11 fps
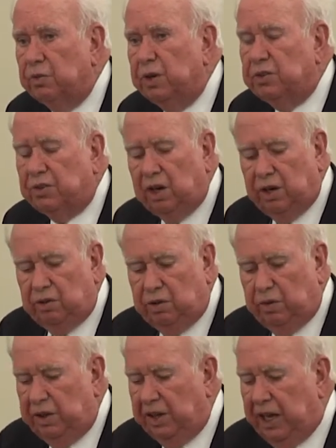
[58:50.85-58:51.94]
We started
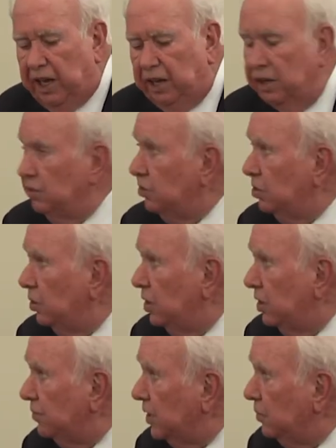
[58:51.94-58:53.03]
doing that
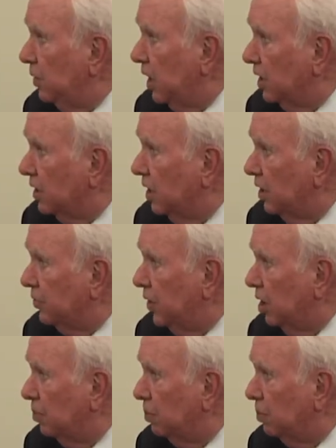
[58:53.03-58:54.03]
intuitively when I got there,